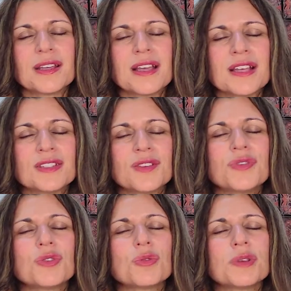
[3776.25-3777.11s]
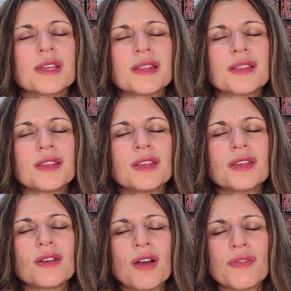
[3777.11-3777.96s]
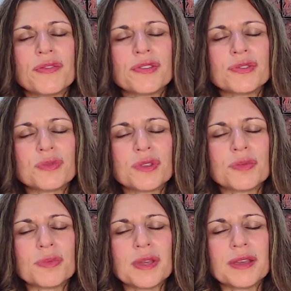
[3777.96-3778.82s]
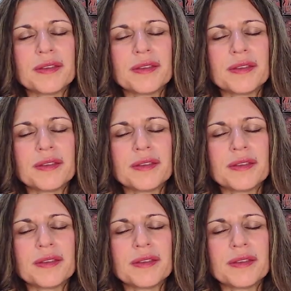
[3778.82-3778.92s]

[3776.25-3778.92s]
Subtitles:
as if you were in the office with me.